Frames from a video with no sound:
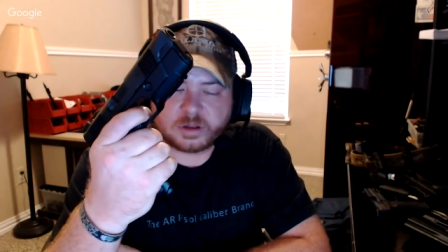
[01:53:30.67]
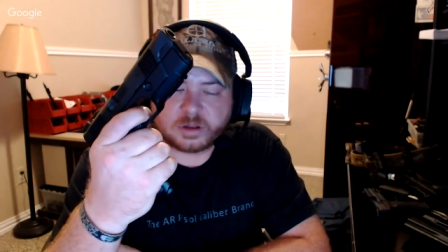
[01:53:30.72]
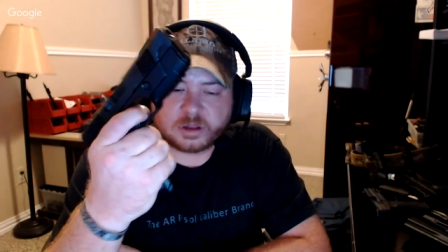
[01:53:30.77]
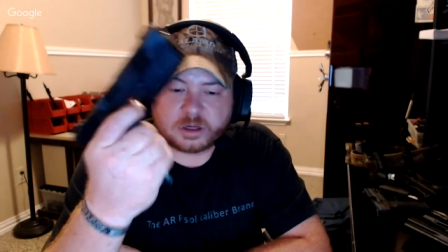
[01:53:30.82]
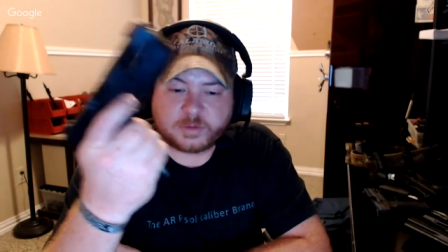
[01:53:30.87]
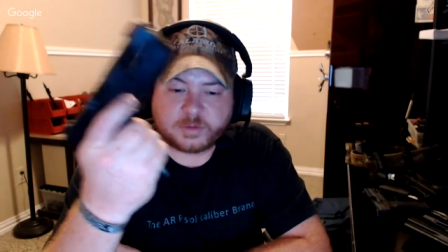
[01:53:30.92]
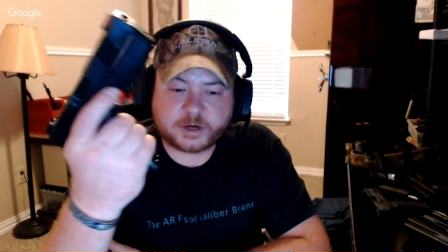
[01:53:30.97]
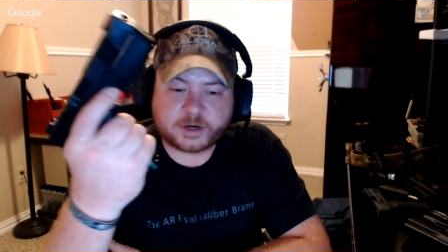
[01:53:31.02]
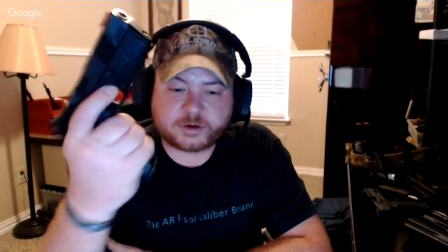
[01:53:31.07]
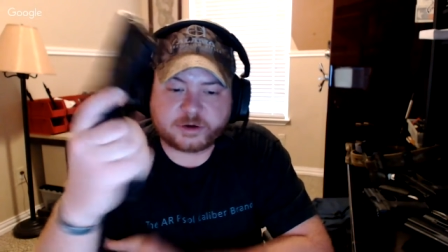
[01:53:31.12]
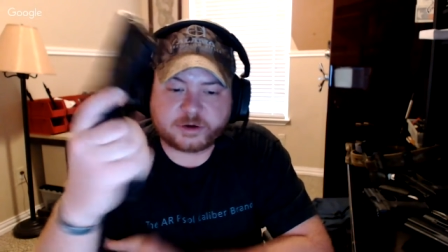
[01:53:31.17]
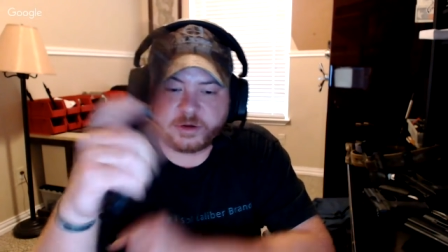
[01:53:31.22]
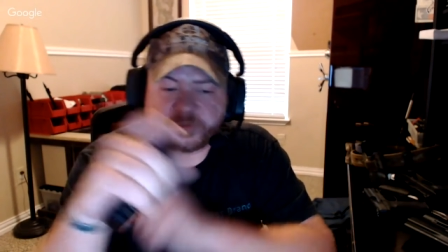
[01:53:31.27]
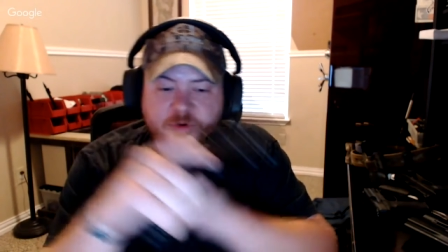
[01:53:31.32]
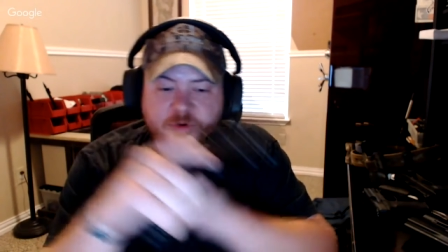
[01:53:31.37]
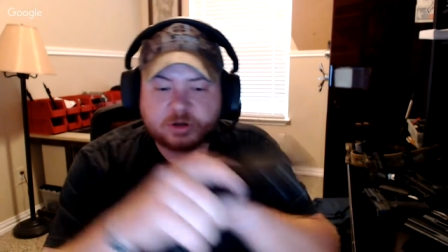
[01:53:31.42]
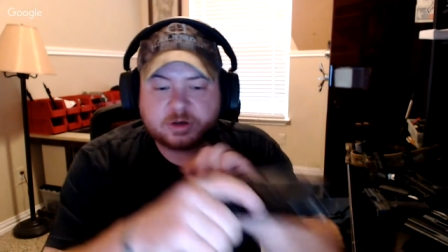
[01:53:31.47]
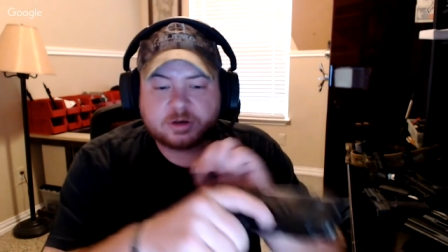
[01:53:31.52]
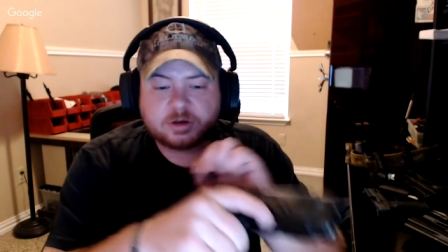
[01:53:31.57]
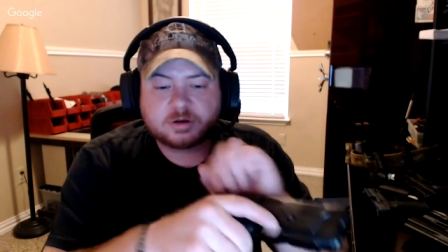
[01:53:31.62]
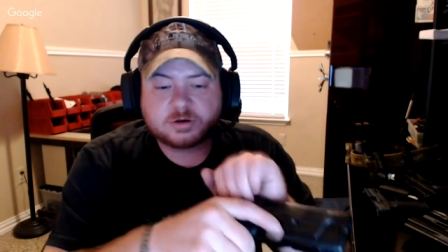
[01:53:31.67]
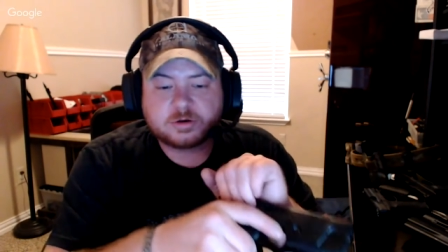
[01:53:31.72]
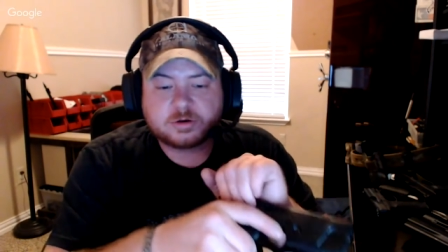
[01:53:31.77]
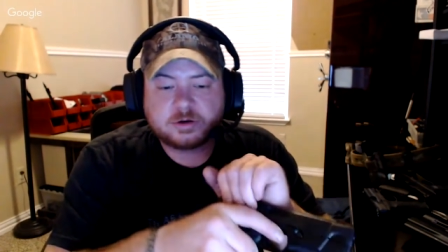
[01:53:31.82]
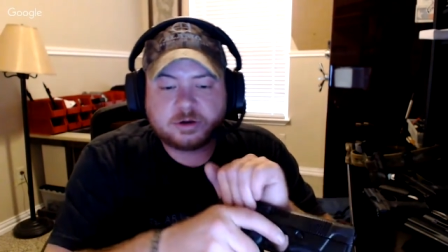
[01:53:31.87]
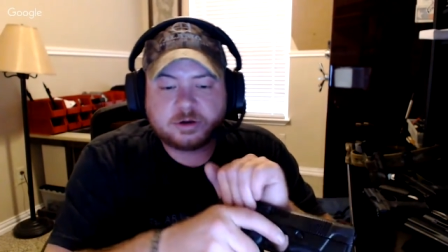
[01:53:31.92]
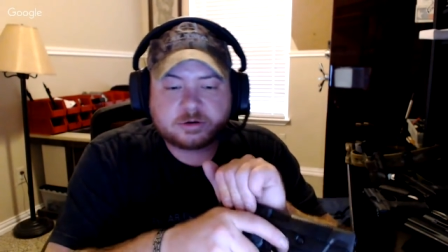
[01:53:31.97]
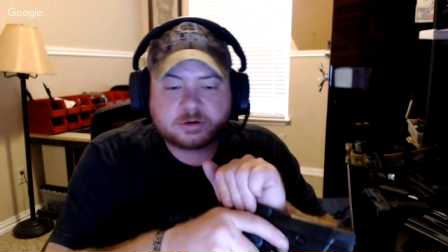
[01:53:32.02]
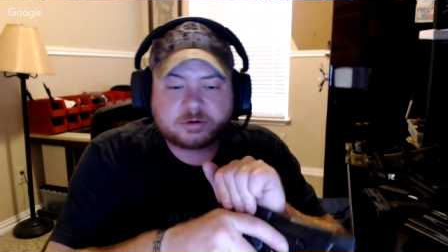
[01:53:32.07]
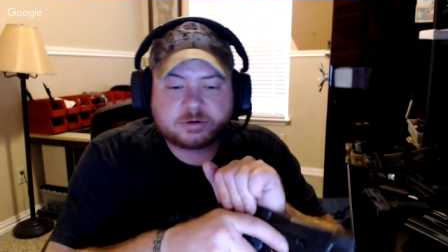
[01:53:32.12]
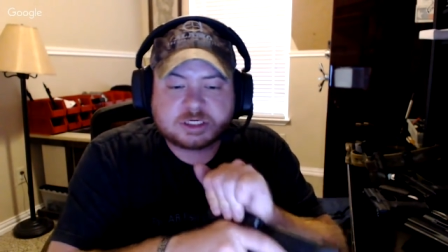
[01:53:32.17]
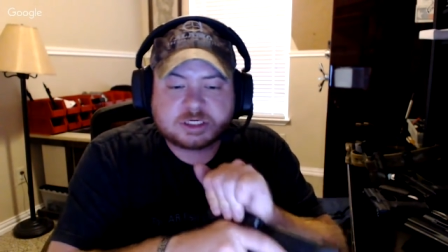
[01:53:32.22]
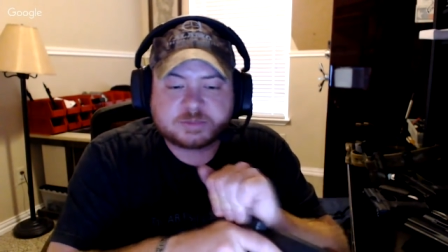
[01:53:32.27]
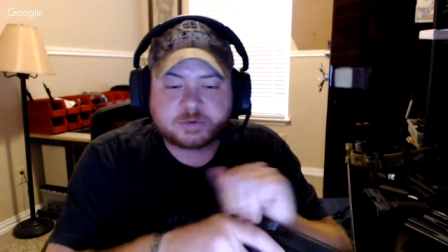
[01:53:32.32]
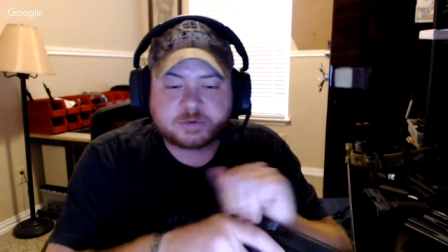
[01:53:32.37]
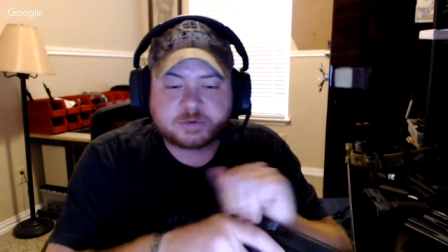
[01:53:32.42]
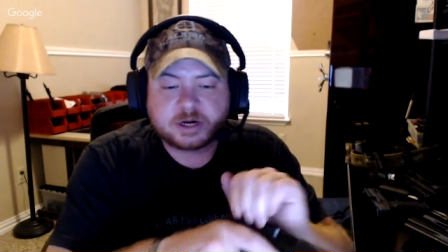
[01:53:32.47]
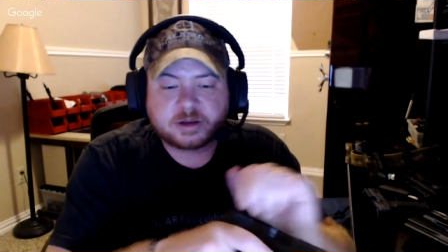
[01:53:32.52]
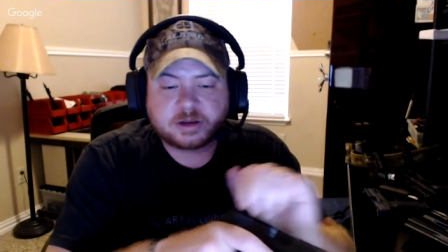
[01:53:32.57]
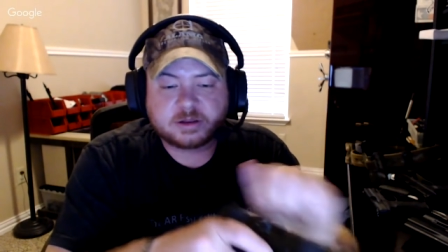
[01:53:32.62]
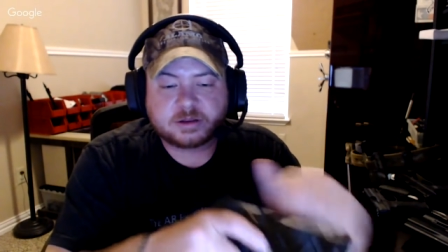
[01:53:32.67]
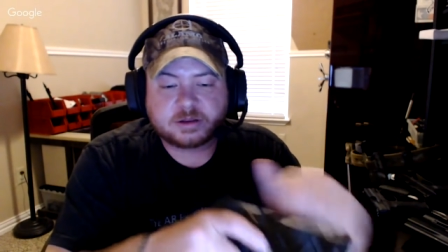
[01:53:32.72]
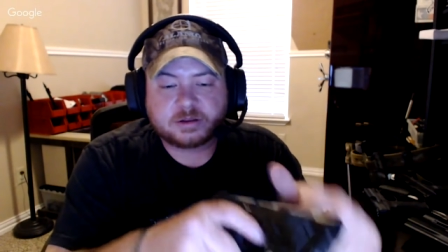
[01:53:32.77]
little bit of creep and you know crisp break.